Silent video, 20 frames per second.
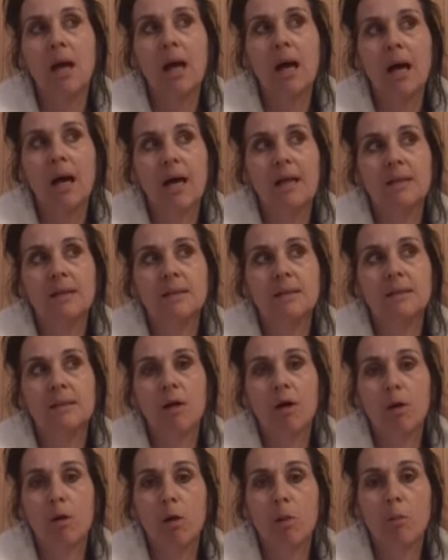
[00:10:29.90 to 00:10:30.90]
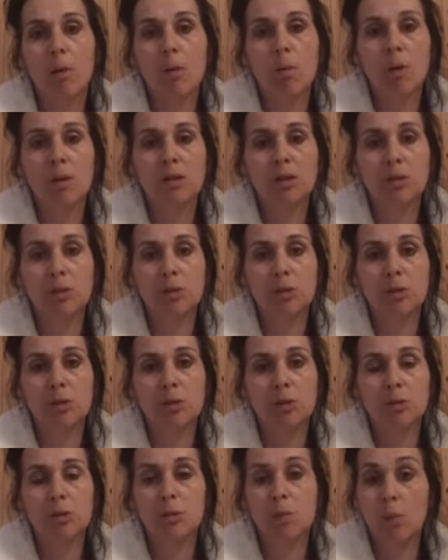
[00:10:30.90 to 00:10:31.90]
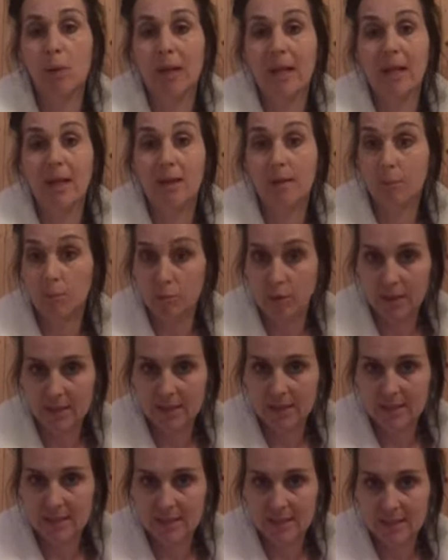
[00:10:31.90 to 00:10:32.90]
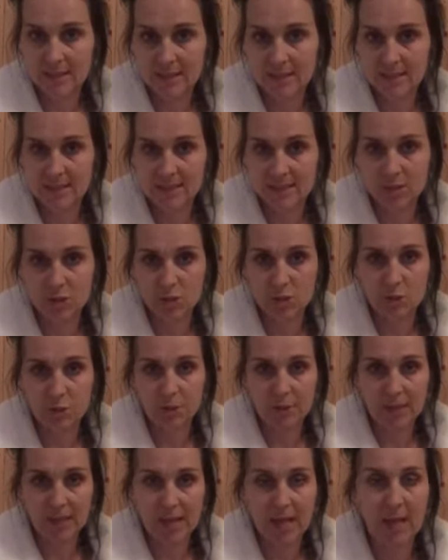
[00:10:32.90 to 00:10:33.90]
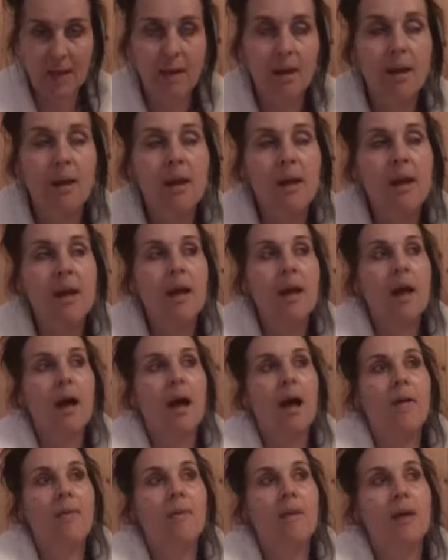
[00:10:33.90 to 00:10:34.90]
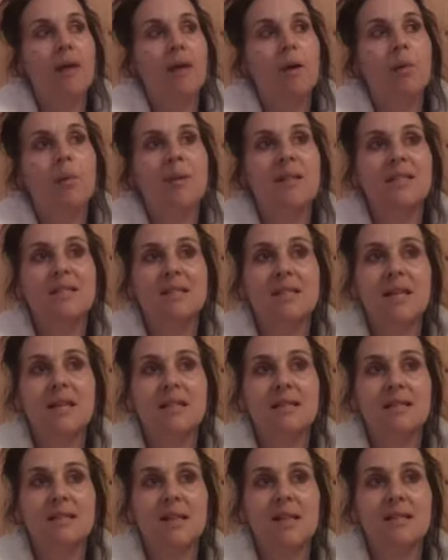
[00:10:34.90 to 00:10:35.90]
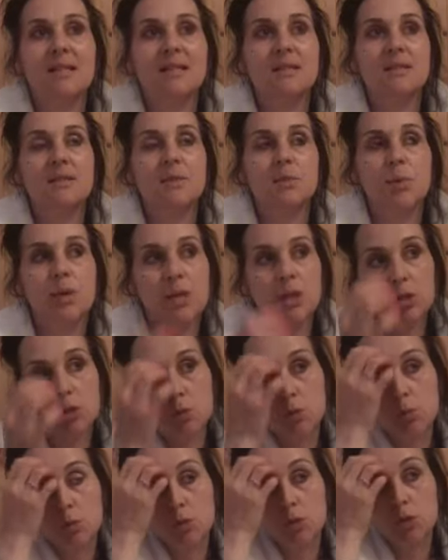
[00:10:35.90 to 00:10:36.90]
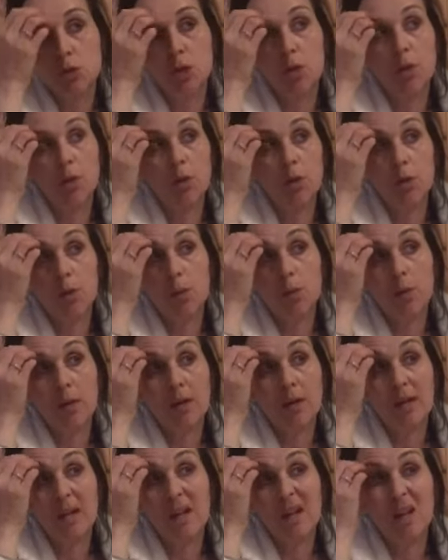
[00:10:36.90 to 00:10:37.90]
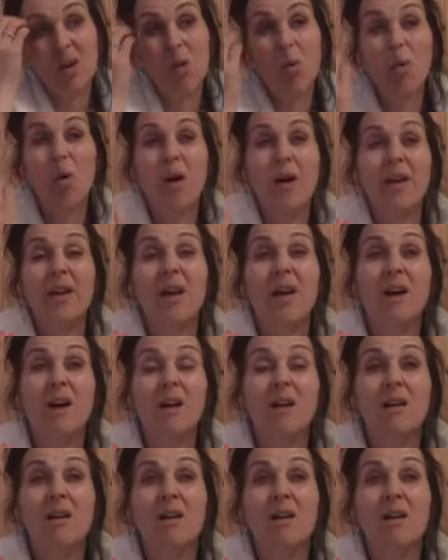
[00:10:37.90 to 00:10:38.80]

And I got my 1 to 2 week pregnancy test digital again. And then it'll be today's tests, which will show you quite a,